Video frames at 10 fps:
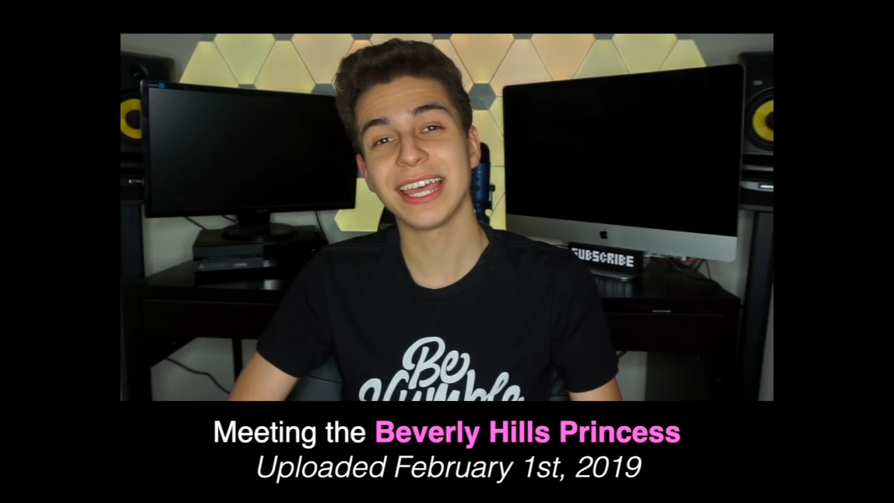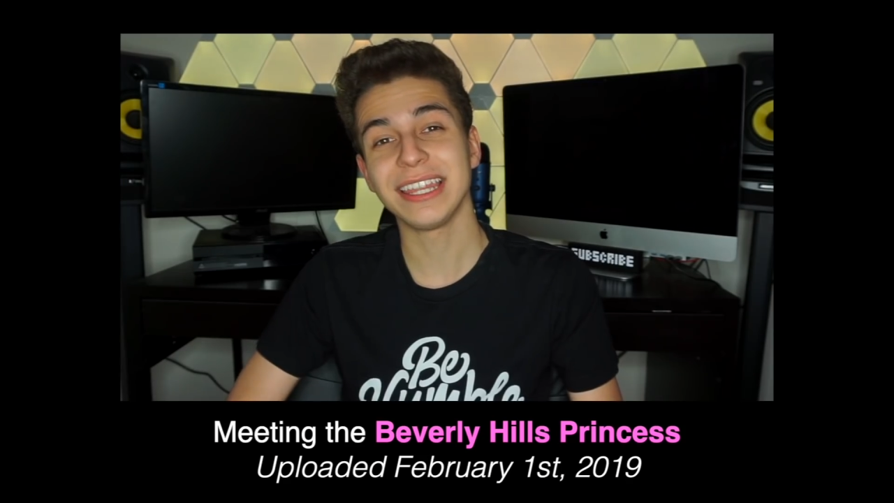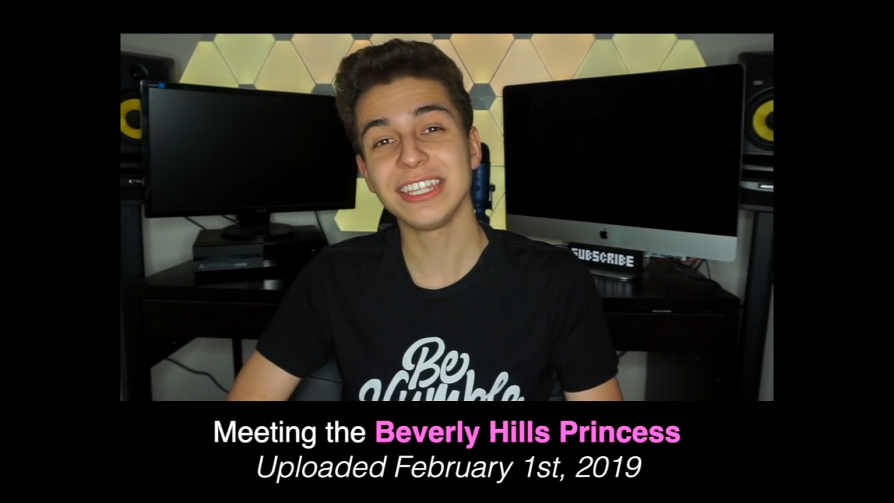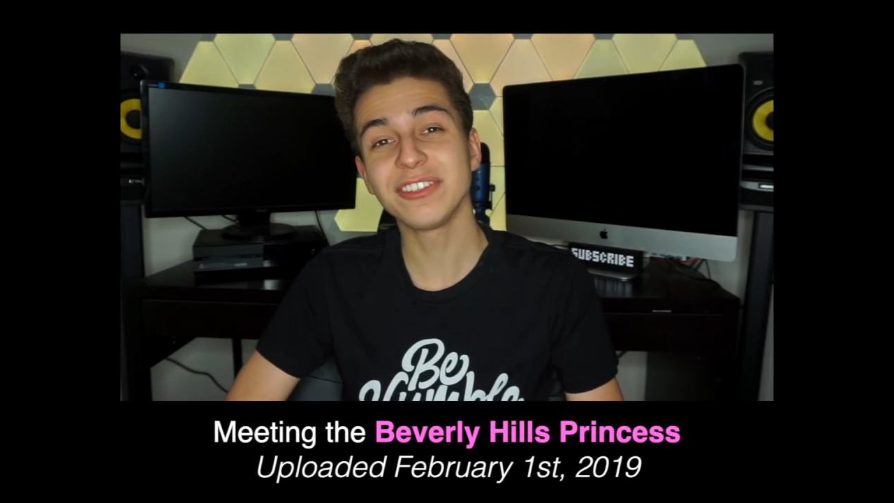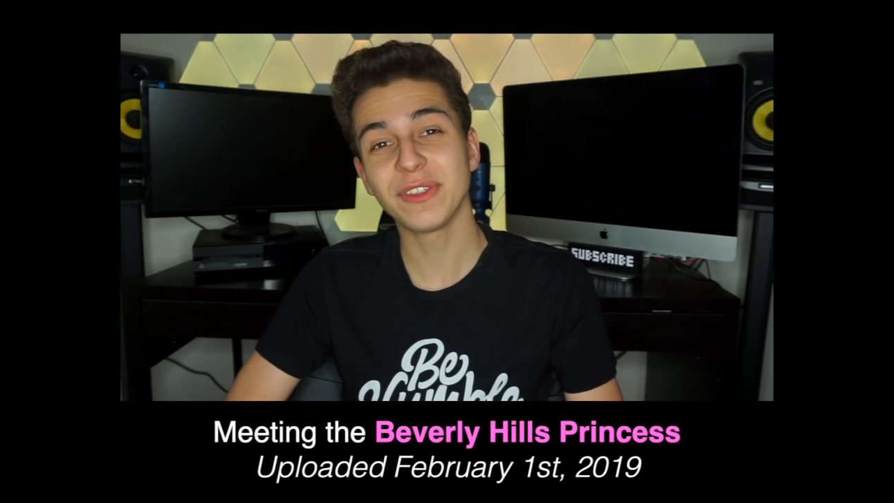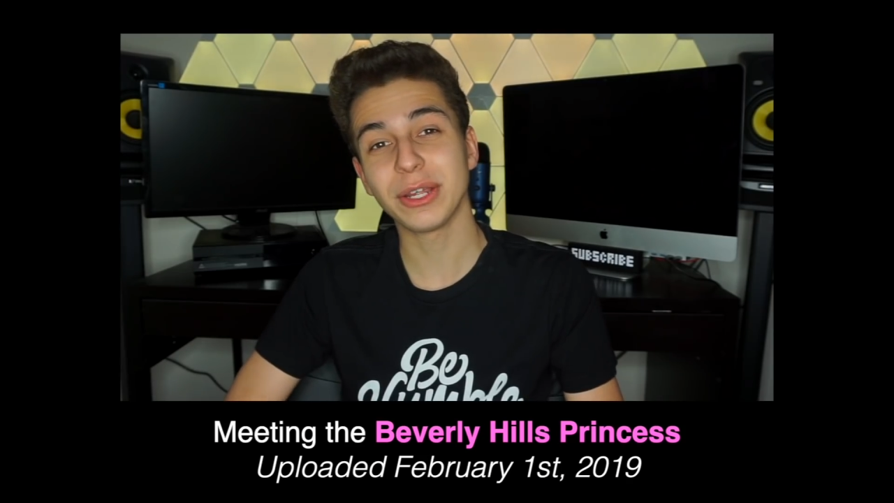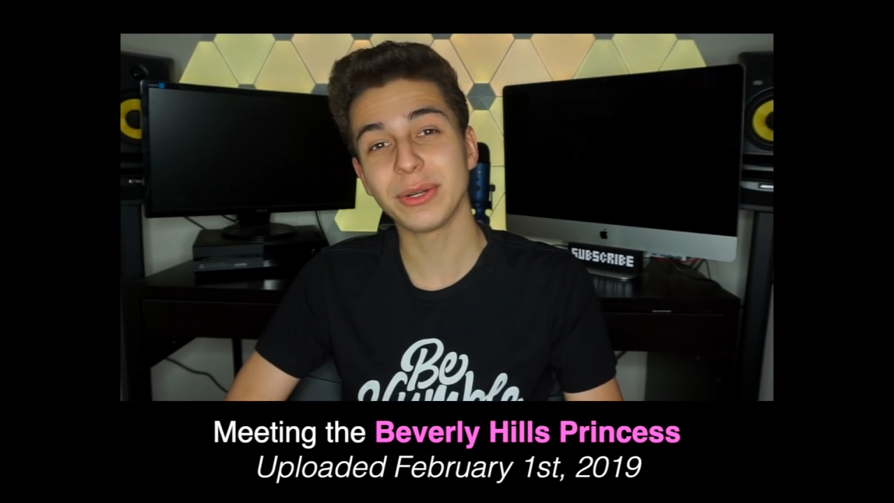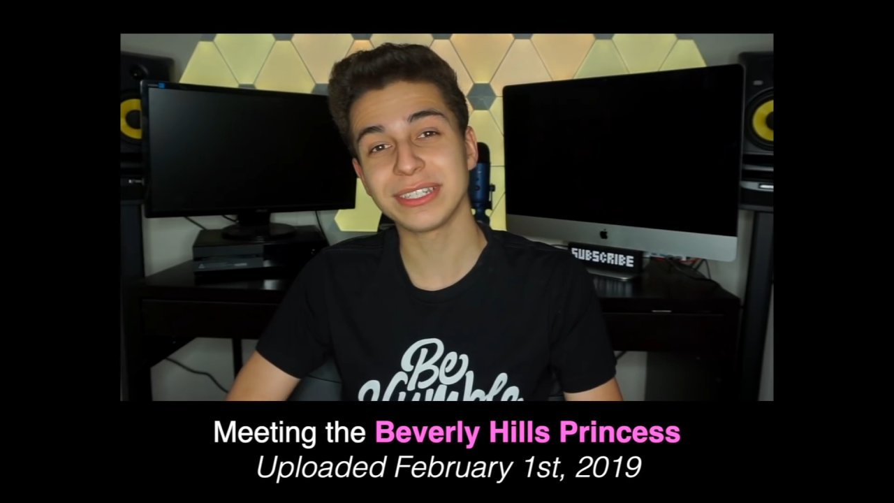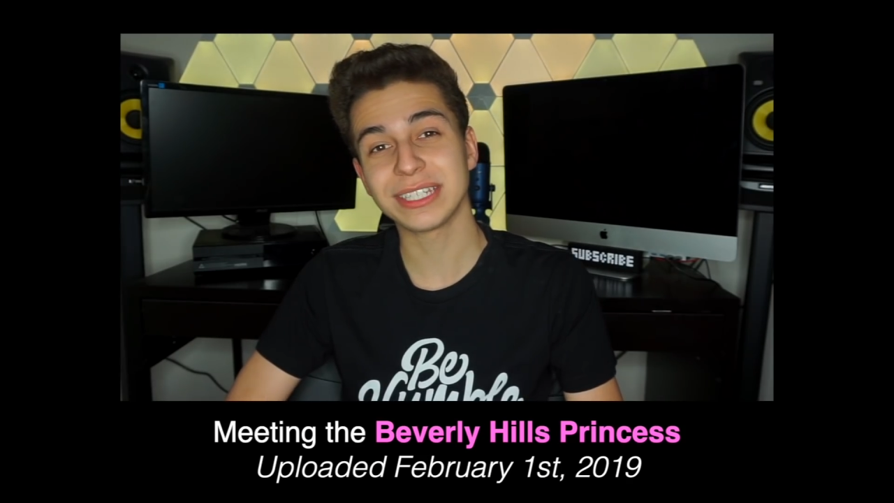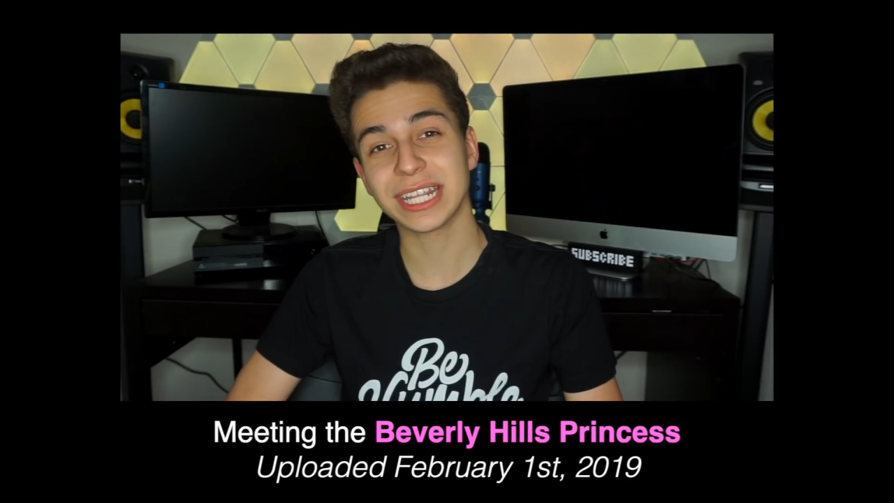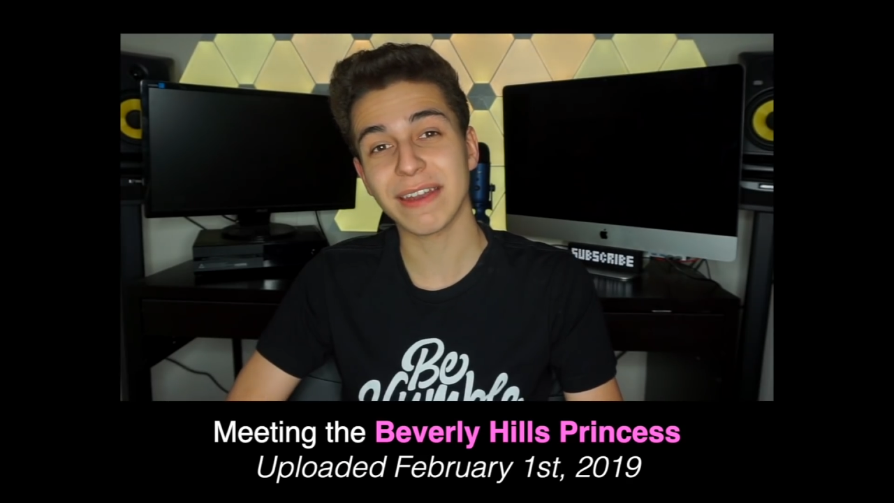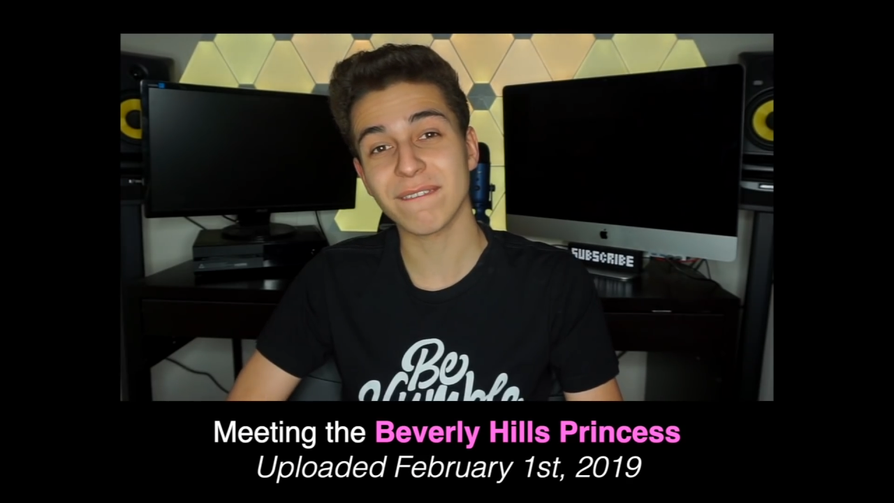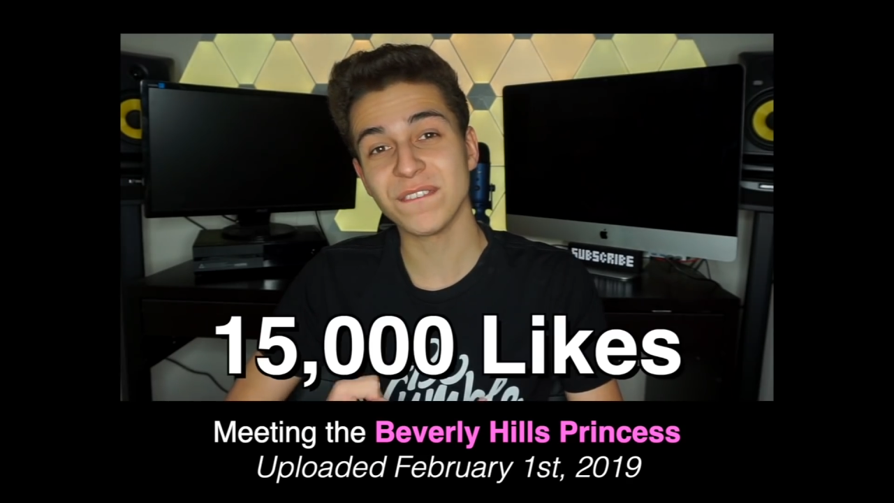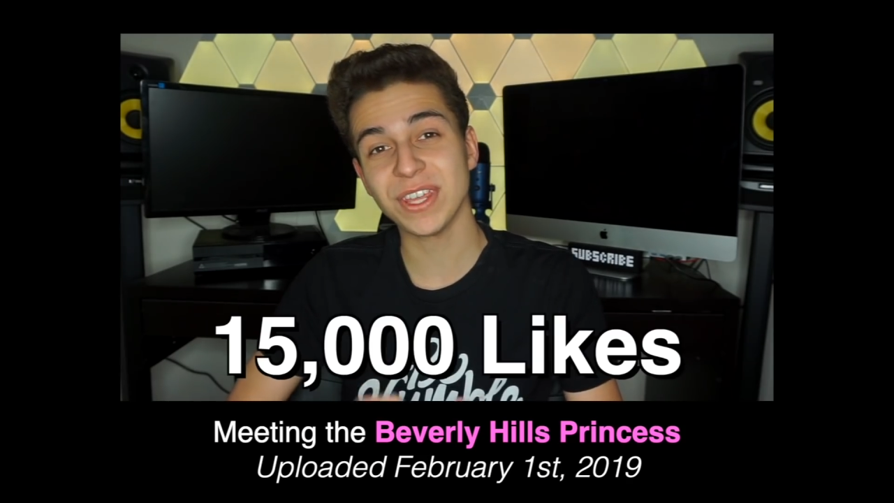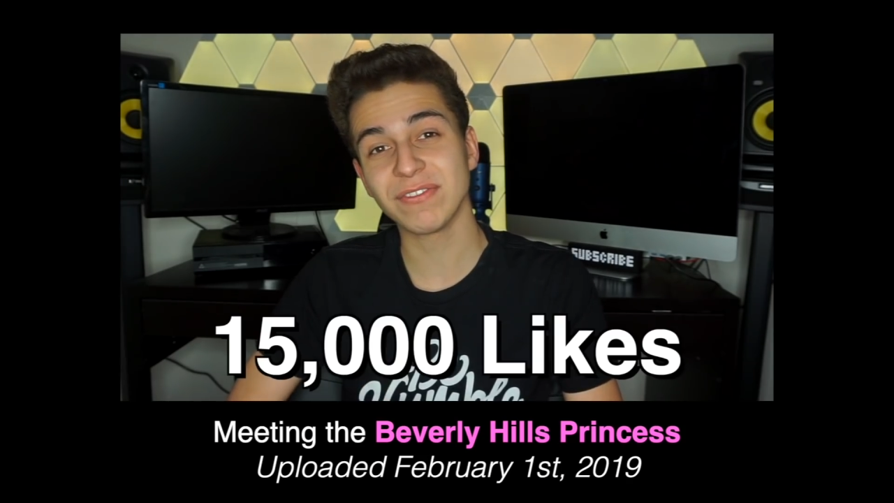this video needs to
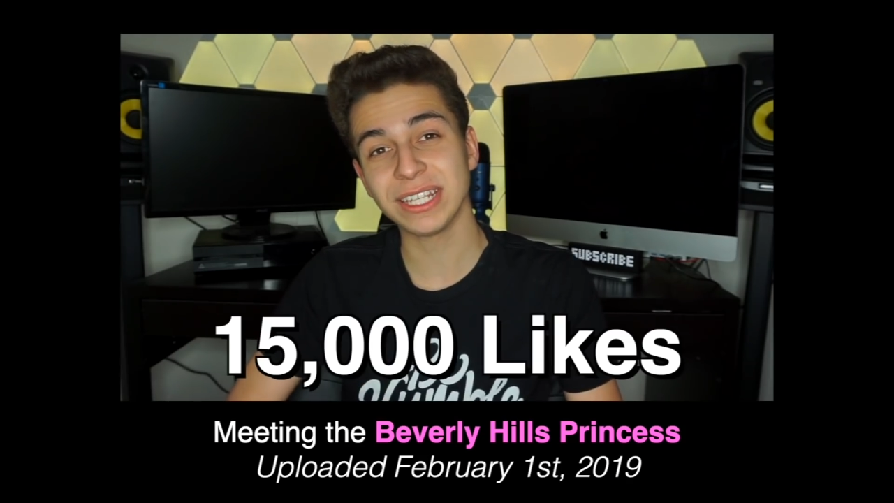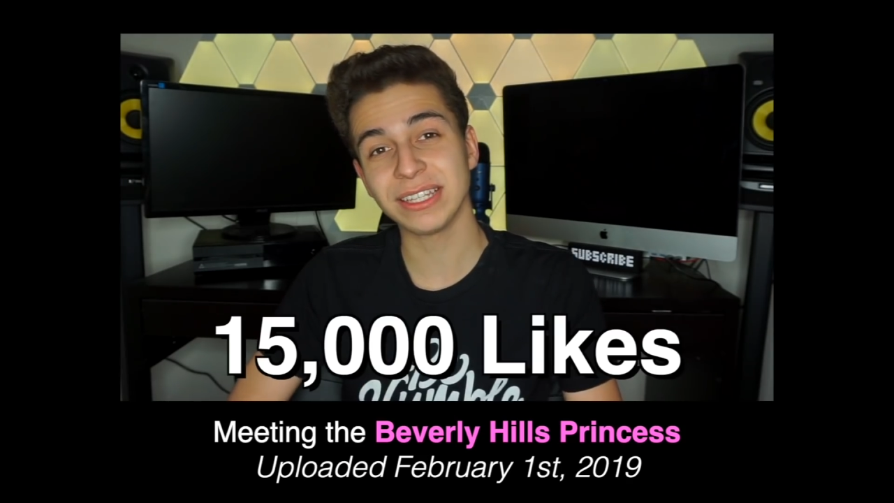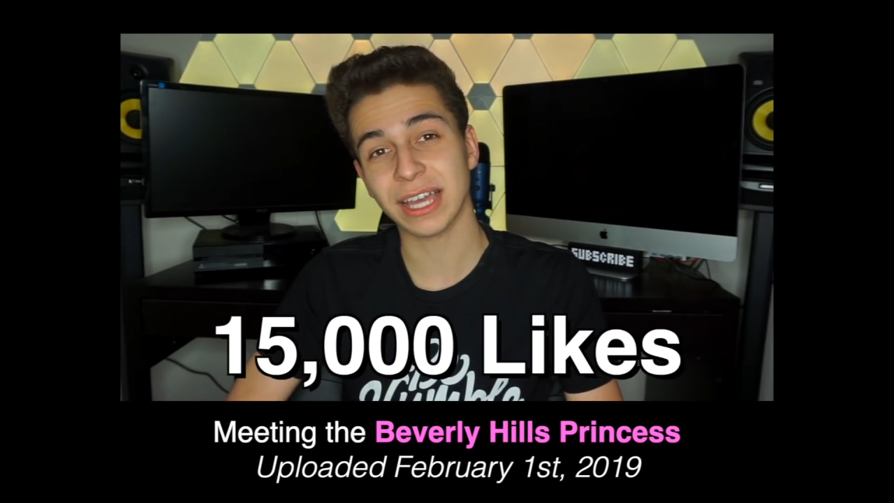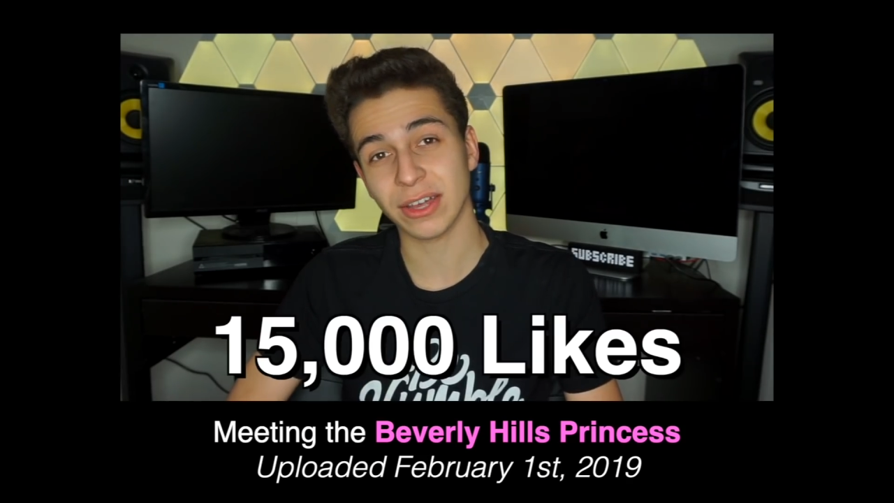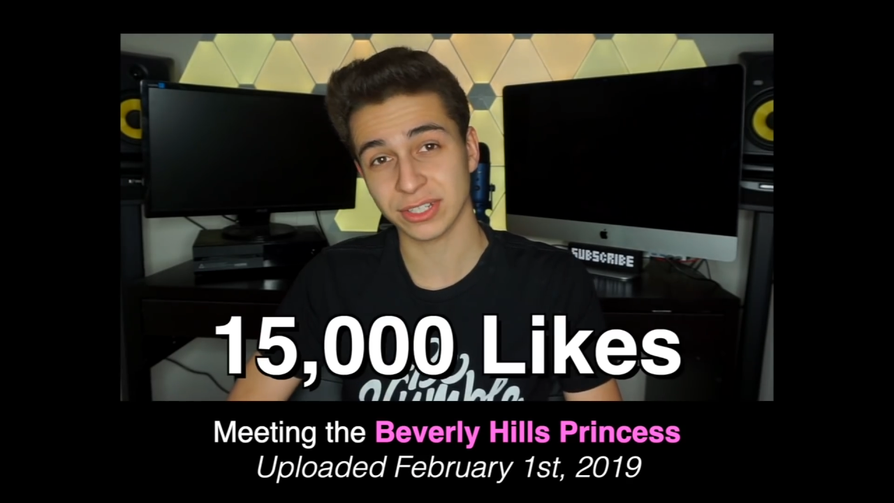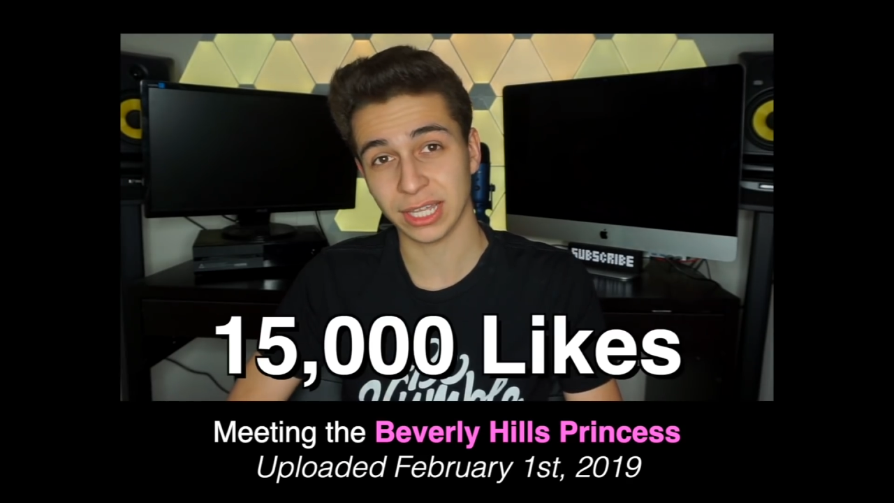get 15,000